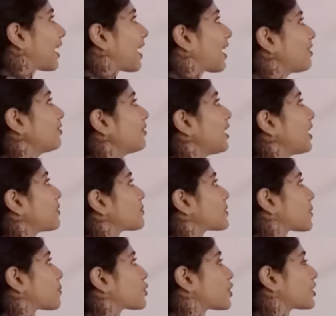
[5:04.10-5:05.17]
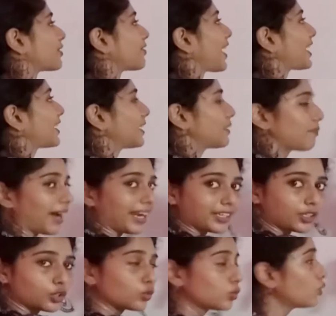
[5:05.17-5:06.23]
have, Suppose you divide it
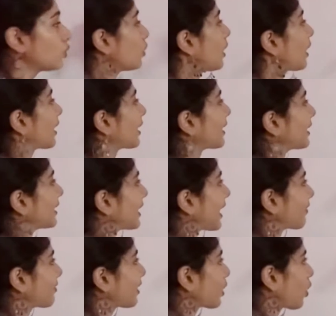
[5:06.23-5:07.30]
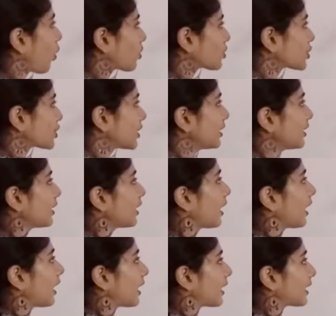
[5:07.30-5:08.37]
by 2, get the quotient,
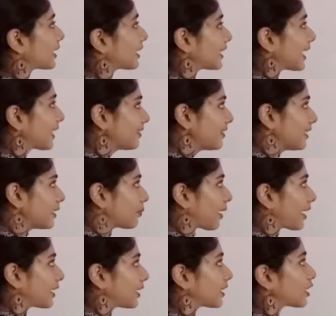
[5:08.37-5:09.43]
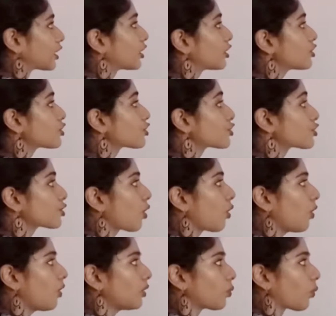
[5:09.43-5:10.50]
get the remainder,
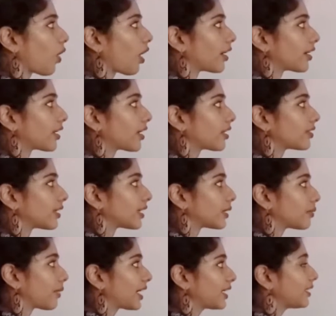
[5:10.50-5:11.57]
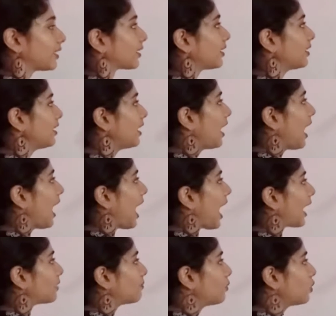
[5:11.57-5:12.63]
store what? The remainder,
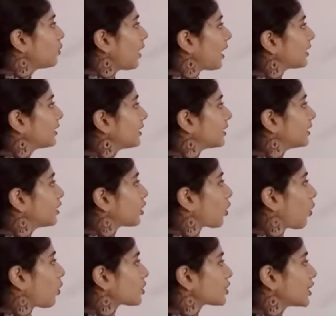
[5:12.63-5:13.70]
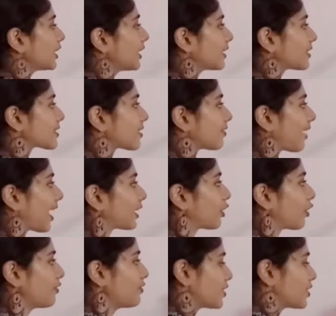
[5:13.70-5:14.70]
and move until the quotient hits a value of